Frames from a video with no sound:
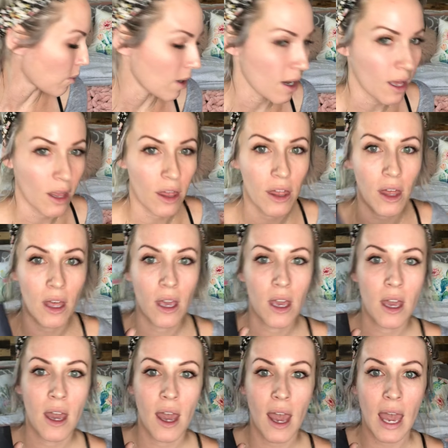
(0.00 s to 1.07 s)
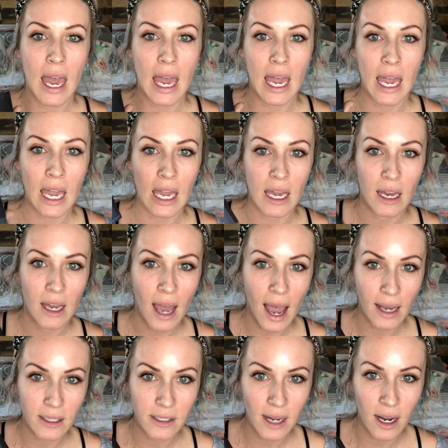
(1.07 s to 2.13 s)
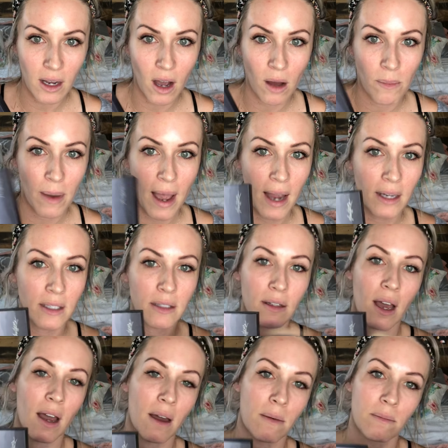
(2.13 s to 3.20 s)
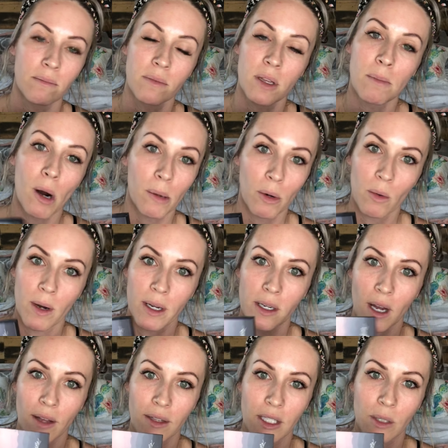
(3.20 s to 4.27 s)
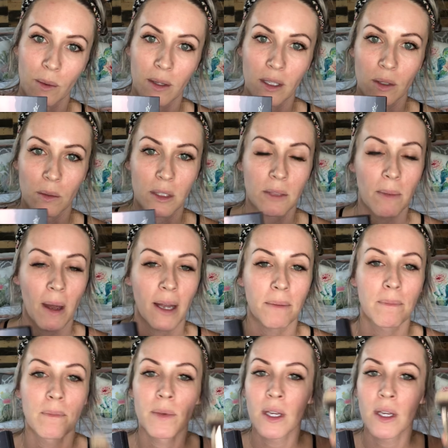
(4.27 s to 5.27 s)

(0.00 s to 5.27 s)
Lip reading: with a Hack Stack Compact, the marble one, not this one. This one's mine.